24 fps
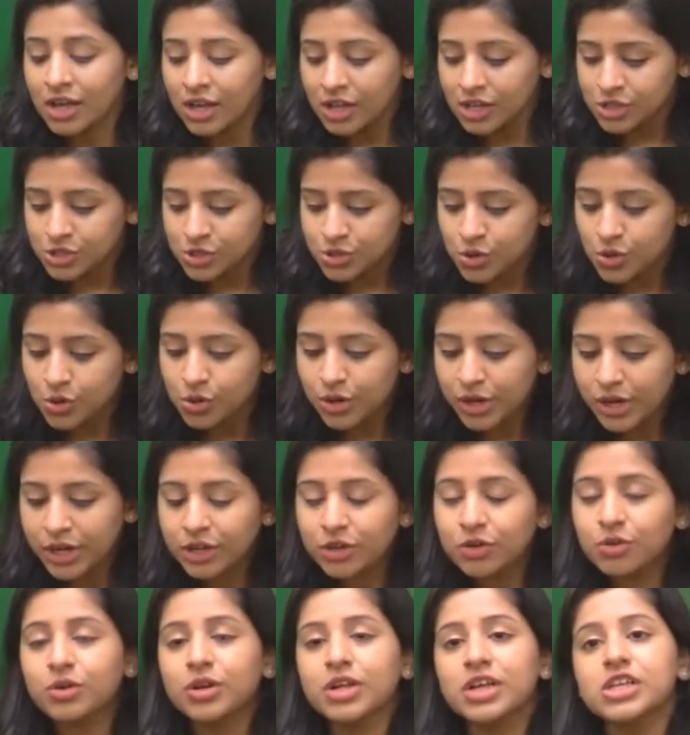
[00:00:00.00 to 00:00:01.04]
So in
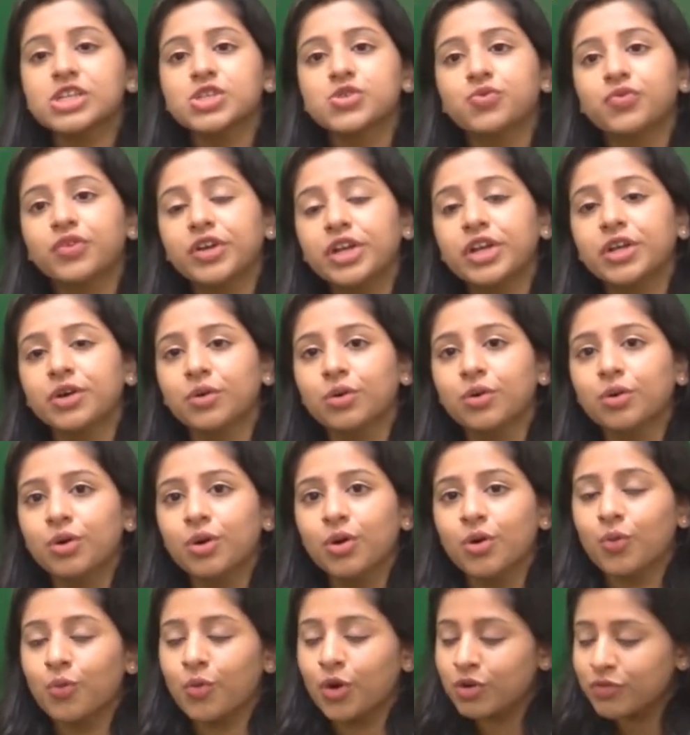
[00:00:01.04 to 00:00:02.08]
today's video,
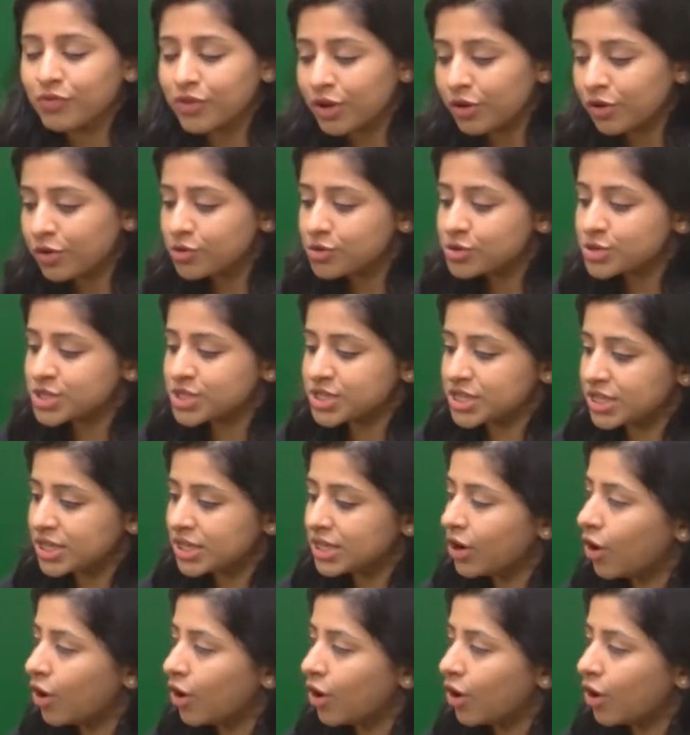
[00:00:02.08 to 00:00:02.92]
what we are going to see,